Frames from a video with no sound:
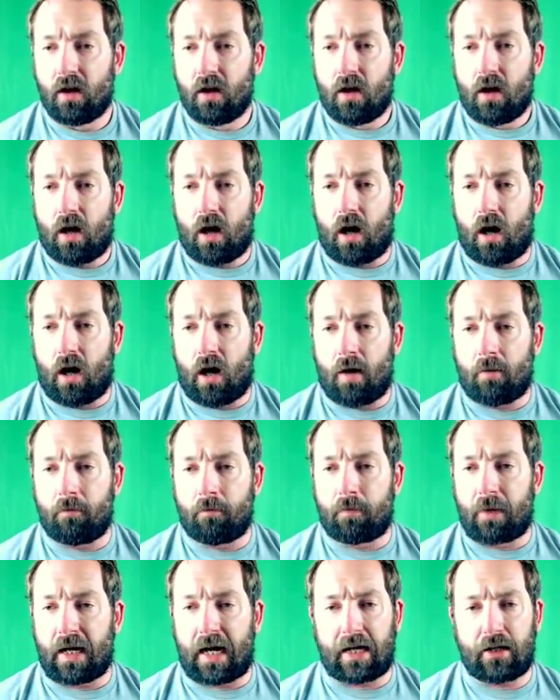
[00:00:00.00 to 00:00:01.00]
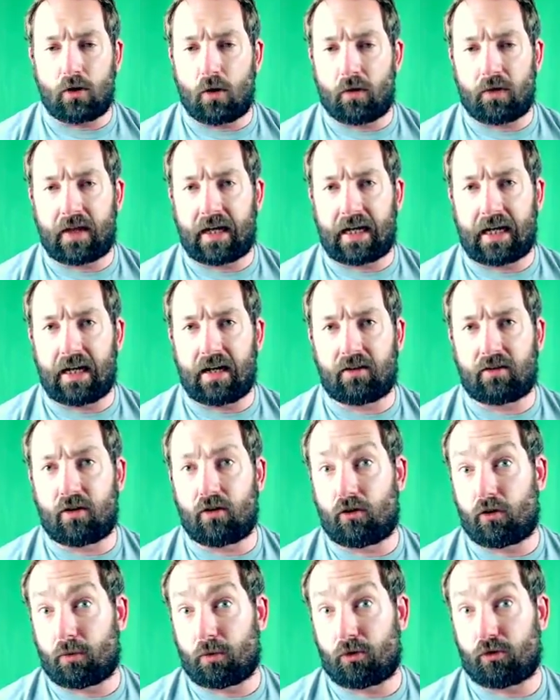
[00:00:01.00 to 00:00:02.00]
But I don't think it is
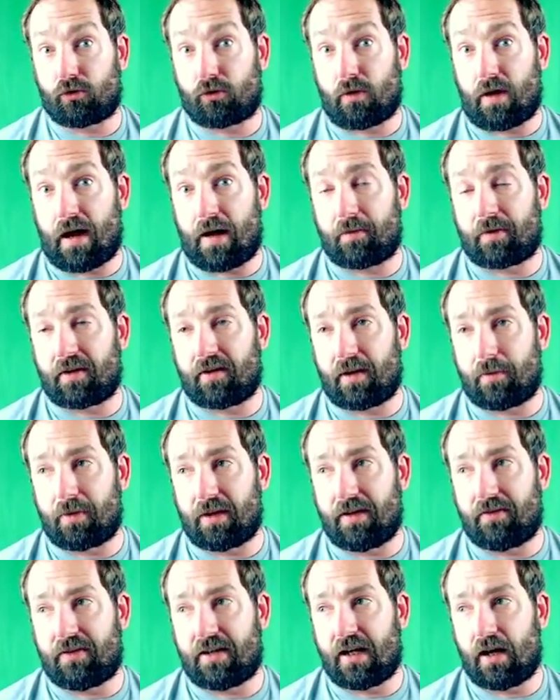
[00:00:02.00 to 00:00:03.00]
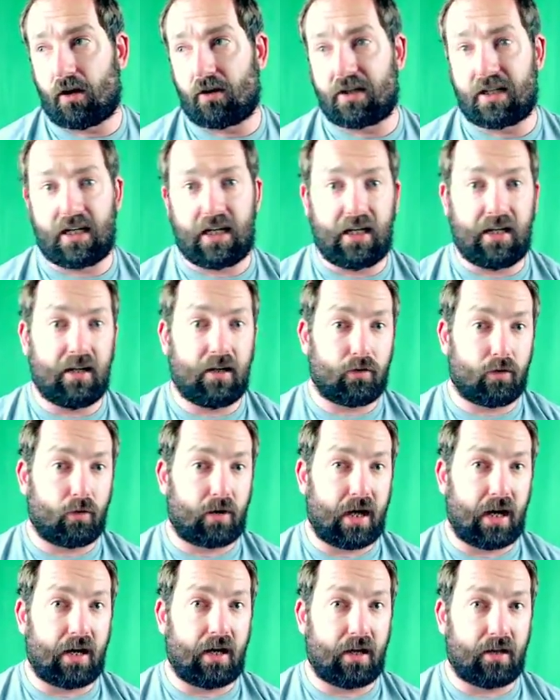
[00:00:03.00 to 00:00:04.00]
because you're prescribed. Because I believe TRT is
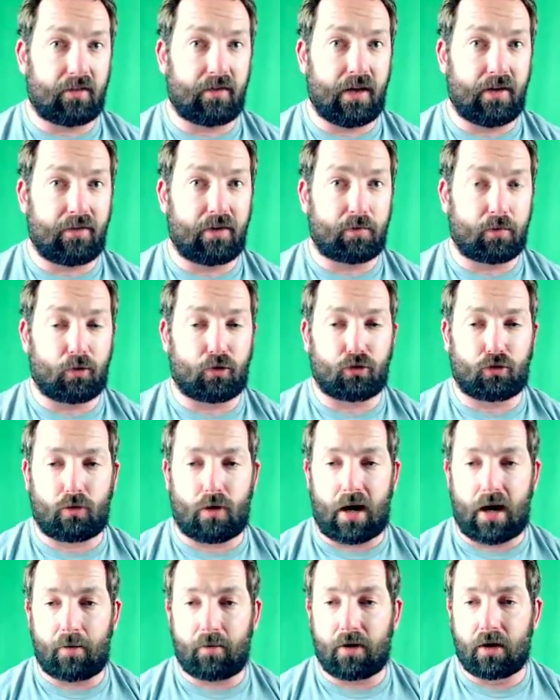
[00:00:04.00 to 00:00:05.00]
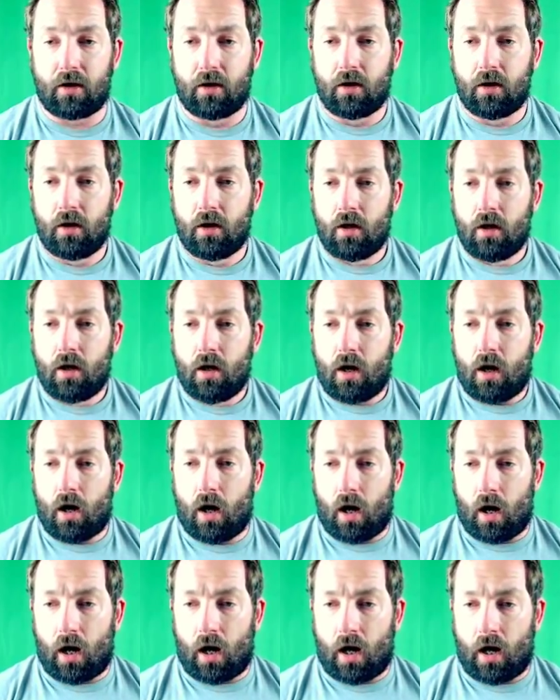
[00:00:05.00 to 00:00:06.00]
okay if it's prescribed.
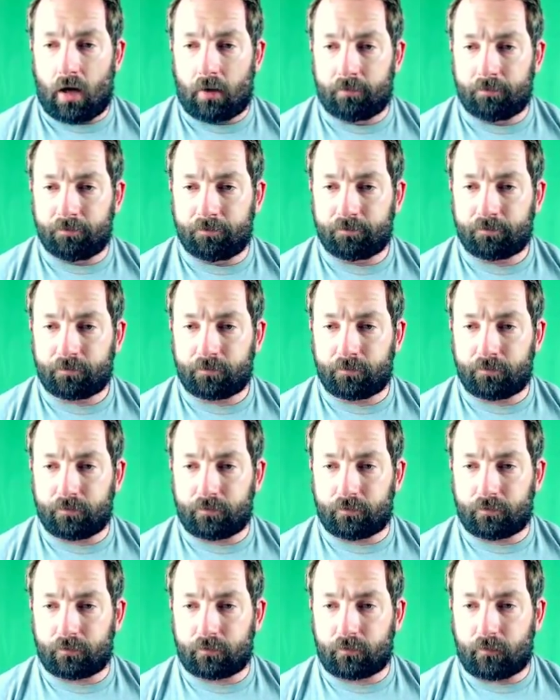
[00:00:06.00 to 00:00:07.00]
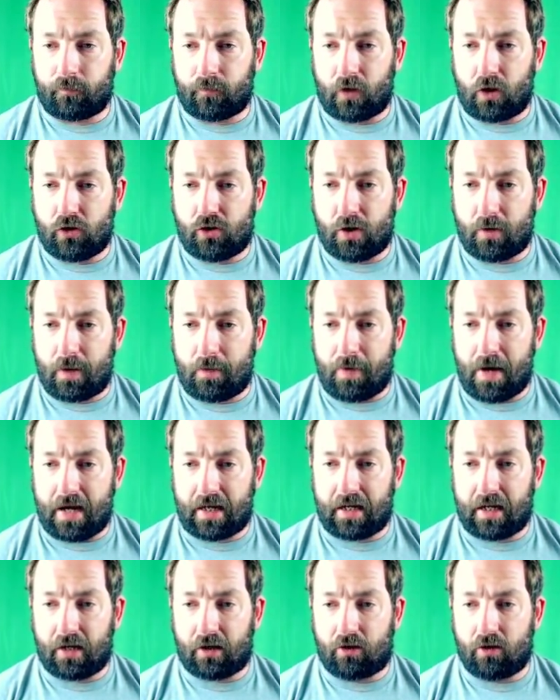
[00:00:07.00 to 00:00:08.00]
Should I be
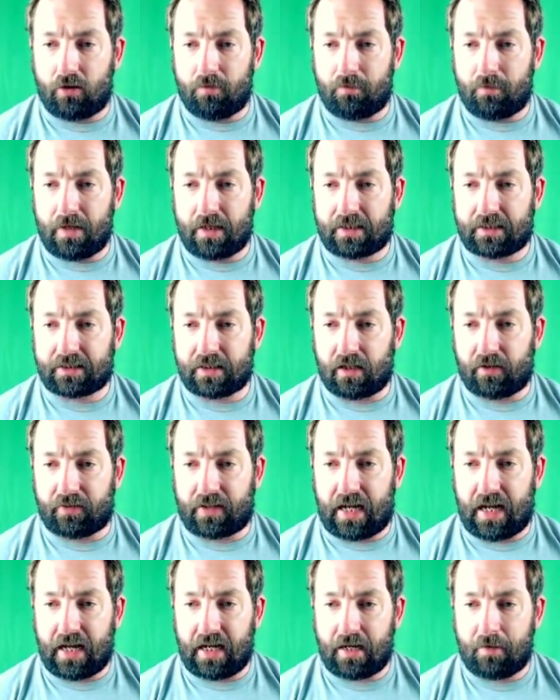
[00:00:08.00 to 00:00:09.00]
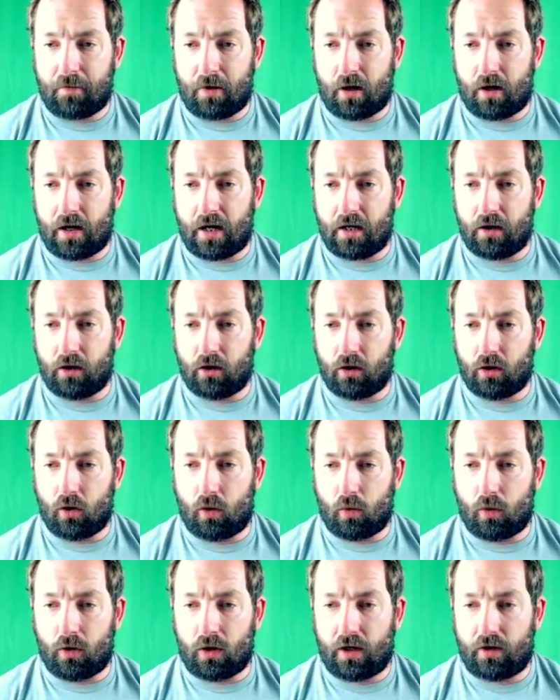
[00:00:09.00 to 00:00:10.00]
packing a good mix of candy bar and
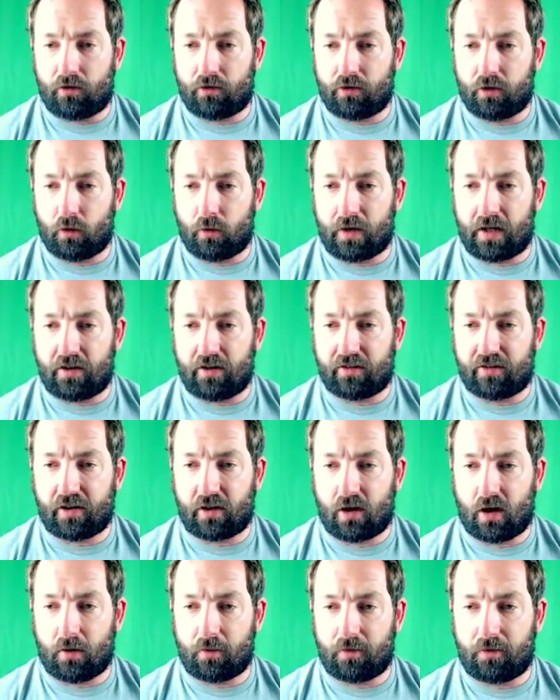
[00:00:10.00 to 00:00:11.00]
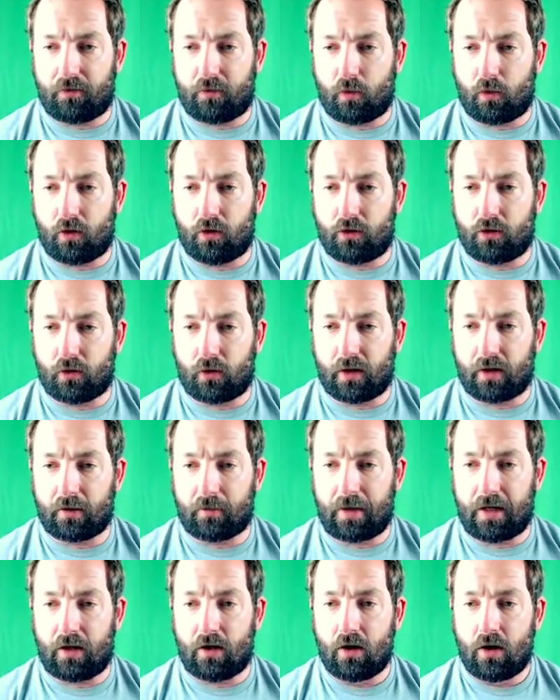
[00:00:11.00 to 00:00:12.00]
slower digesting carbs before, during your
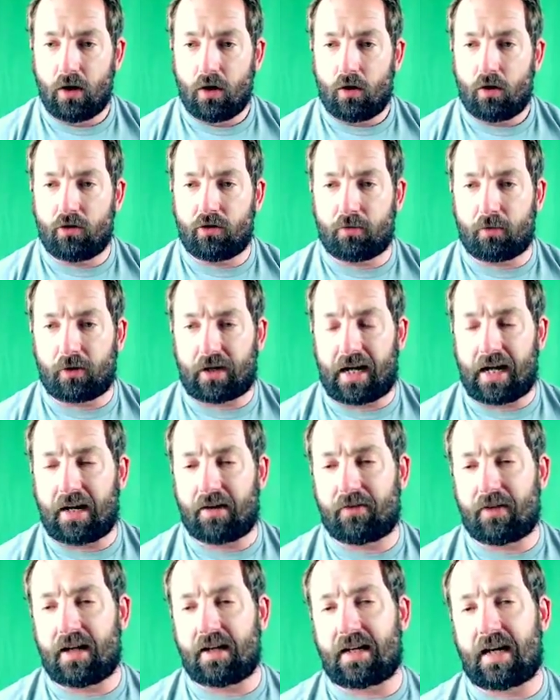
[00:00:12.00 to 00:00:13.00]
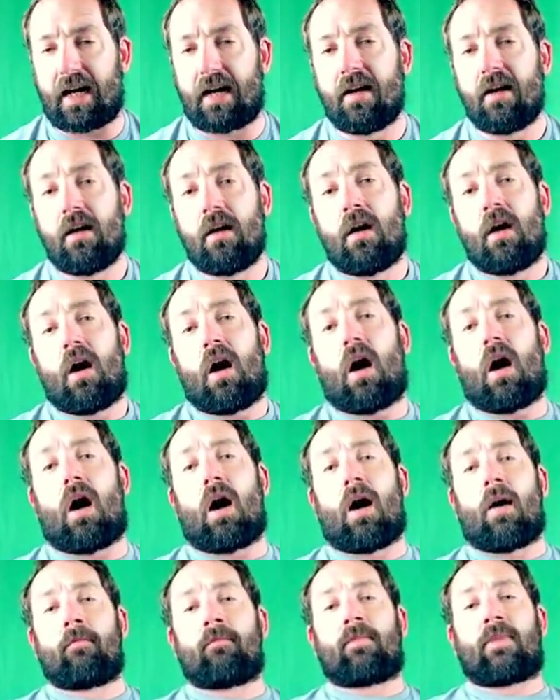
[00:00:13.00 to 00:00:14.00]
meet, or just more candy for that day?
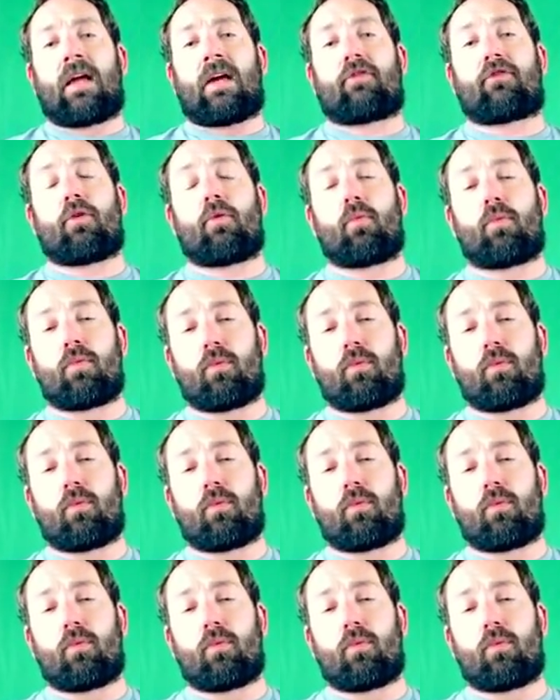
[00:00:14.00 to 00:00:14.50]
So